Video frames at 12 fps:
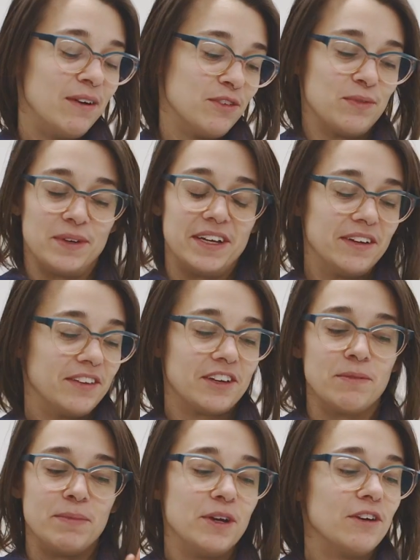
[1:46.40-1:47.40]
was working on
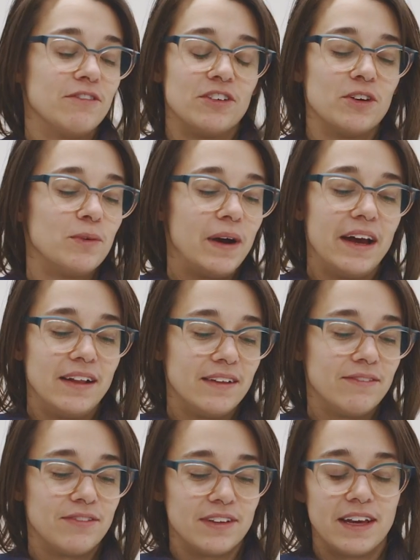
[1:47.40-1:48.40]
the computer for a while,
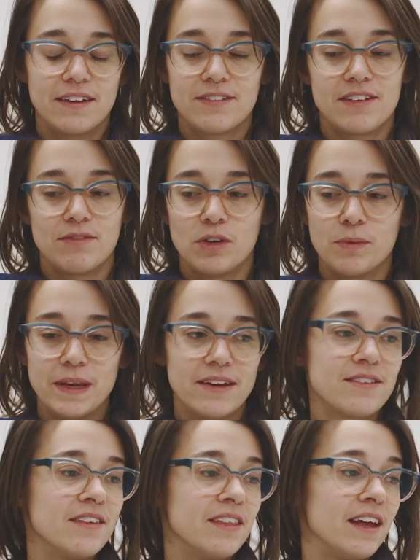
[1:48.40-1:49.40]
for like several
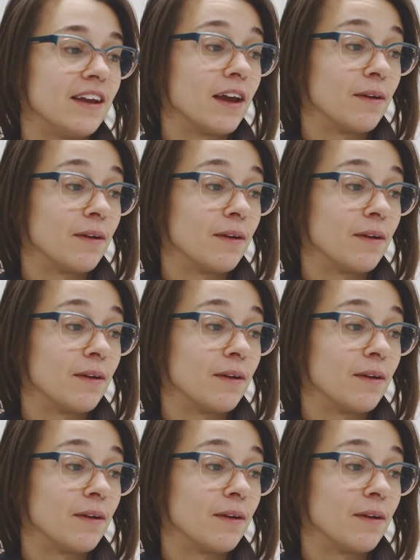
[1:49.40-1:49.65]
weeks, and then I